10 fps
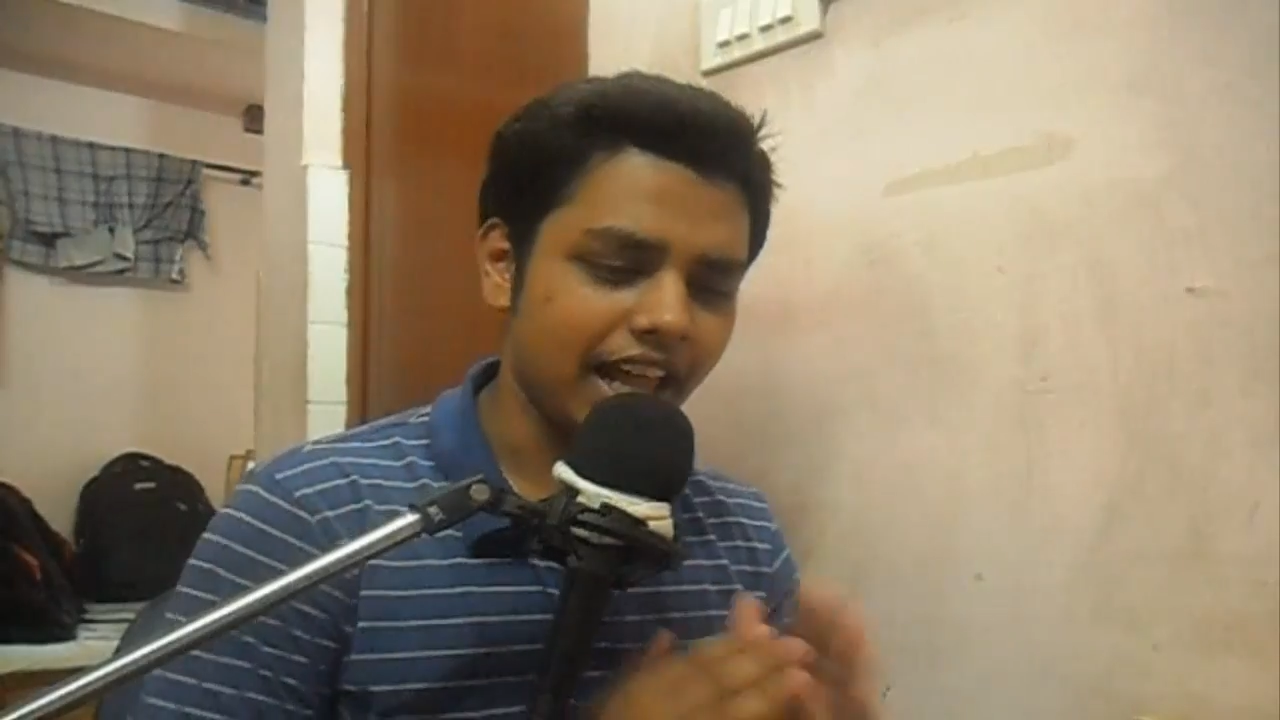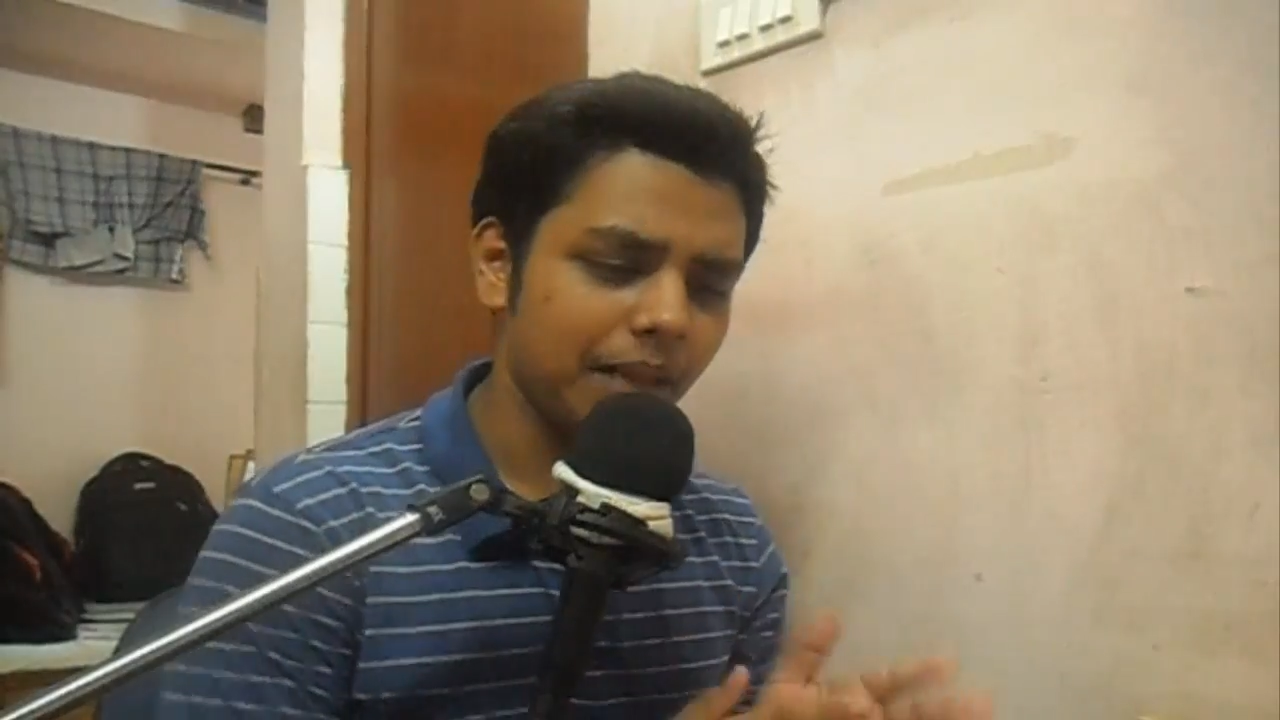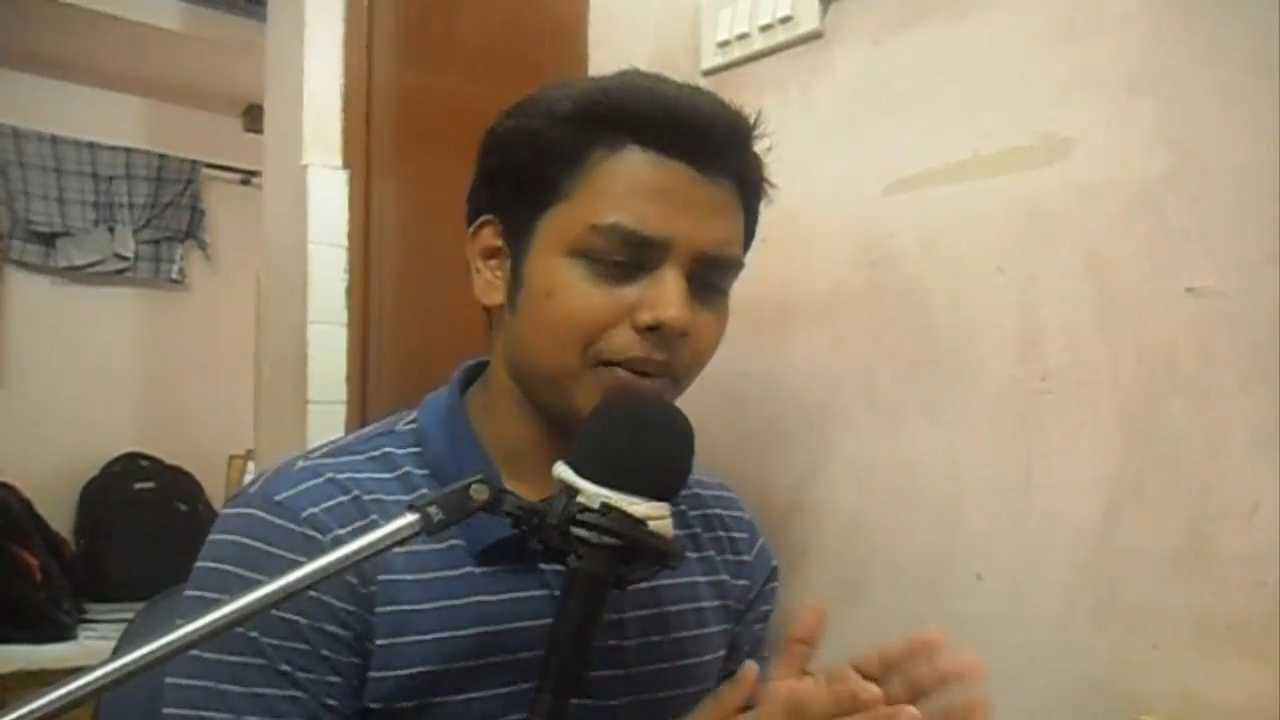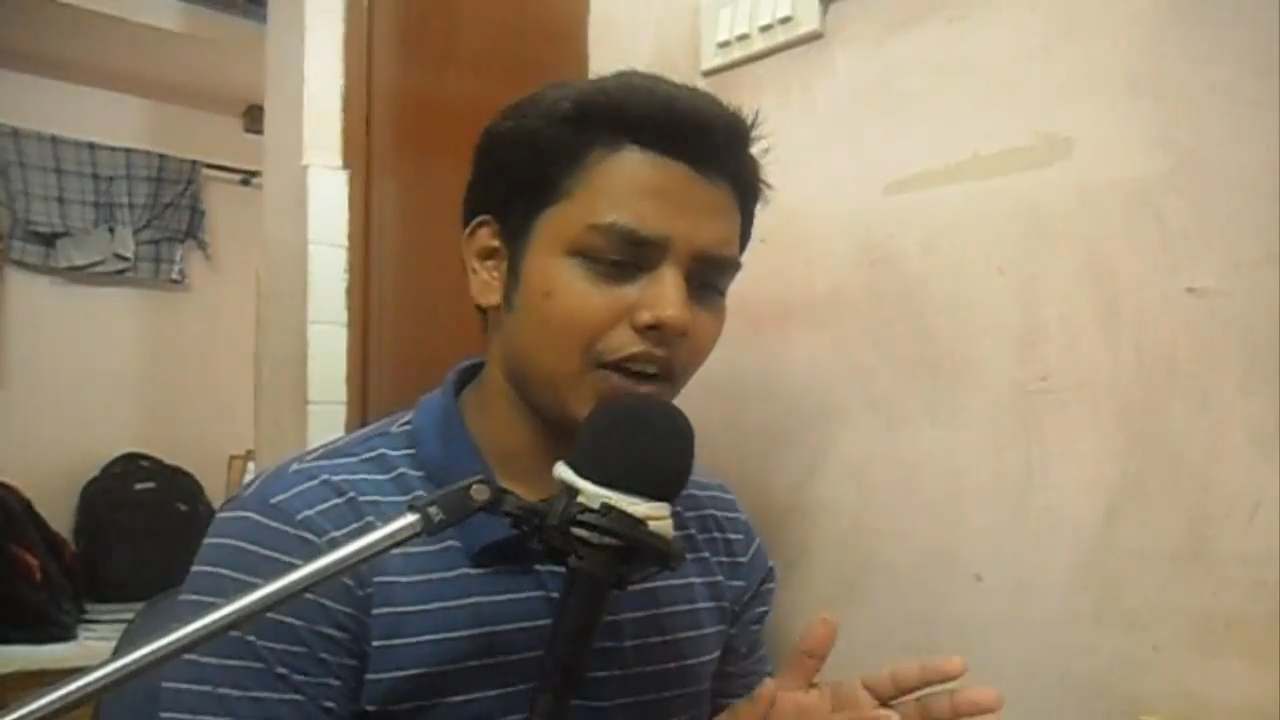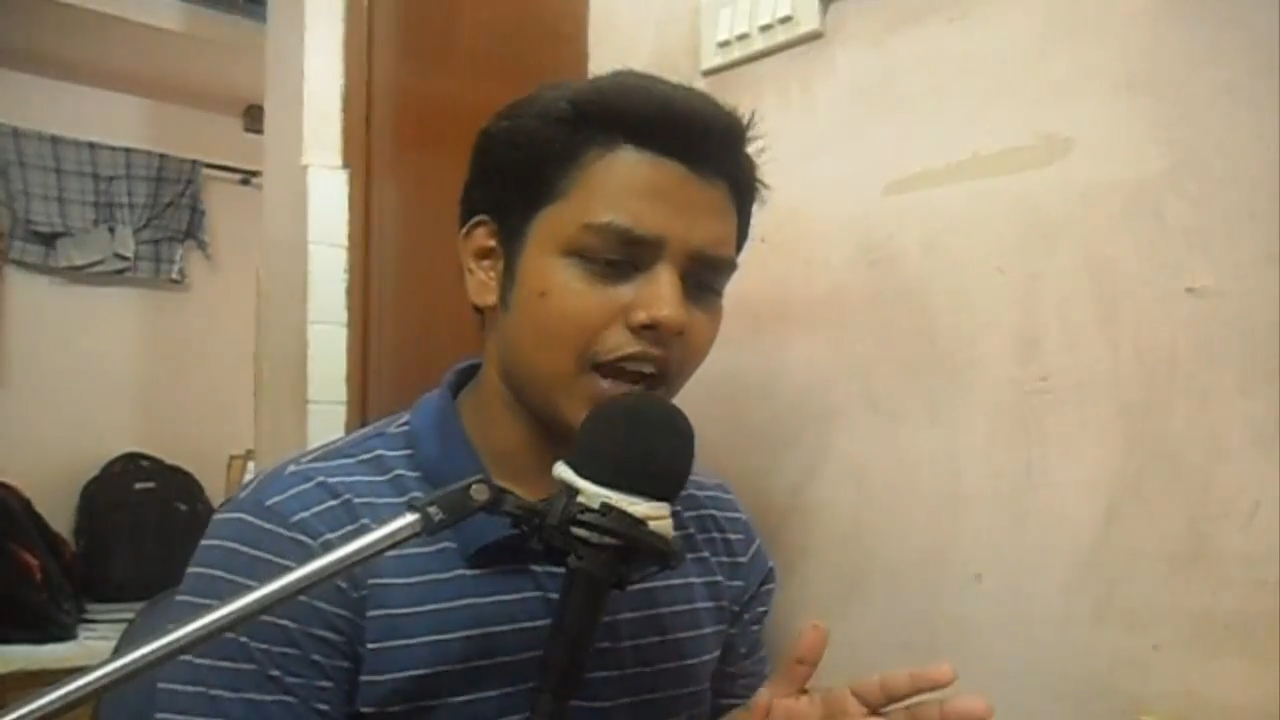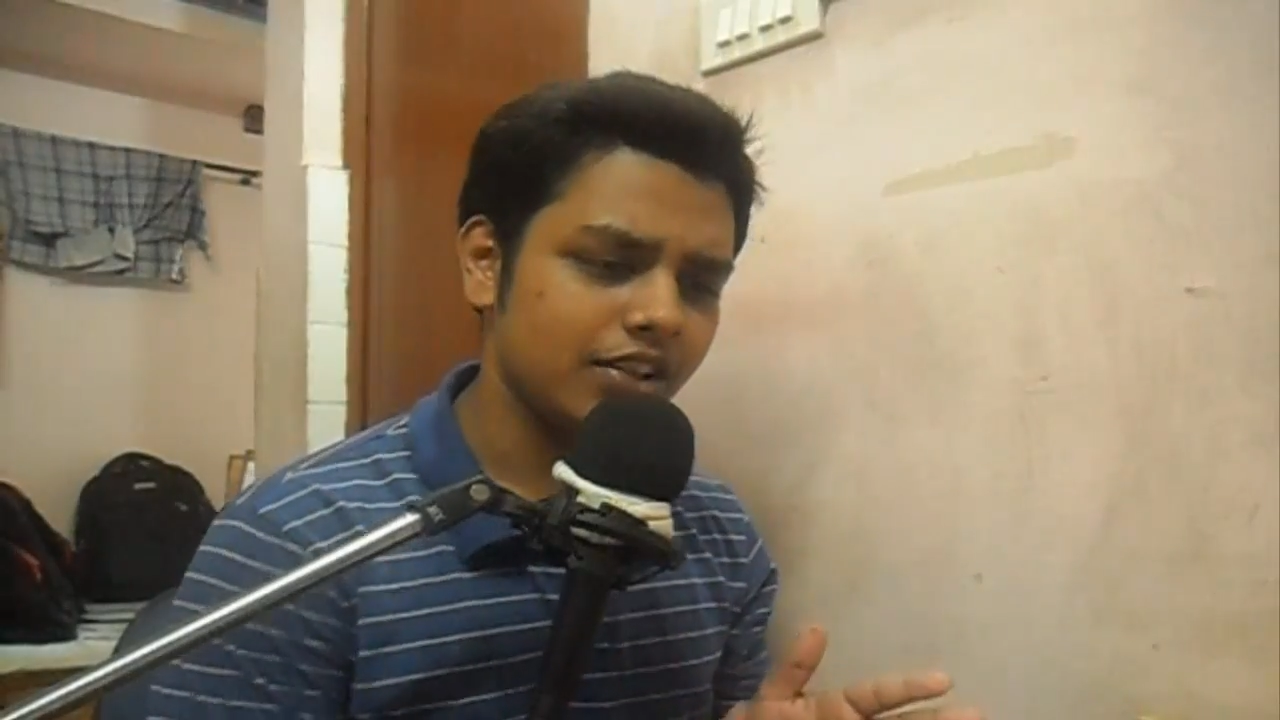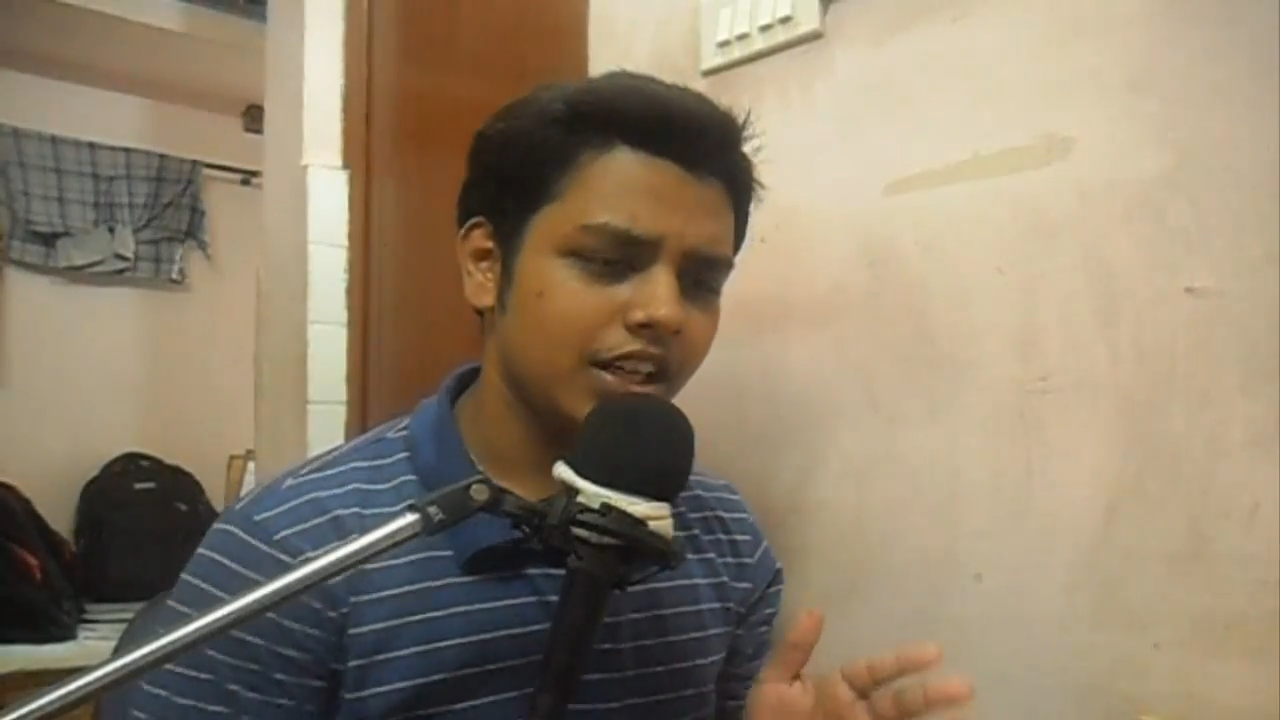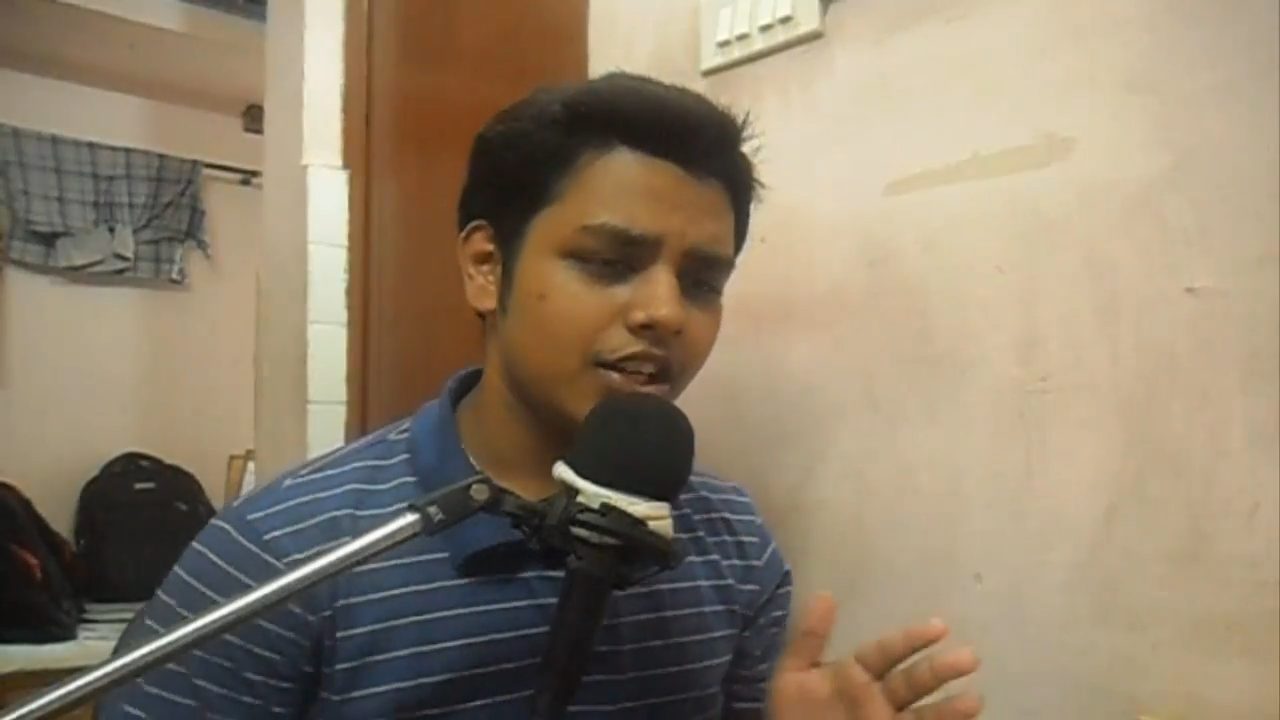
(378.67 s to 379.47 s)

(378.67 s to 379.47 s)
Help her out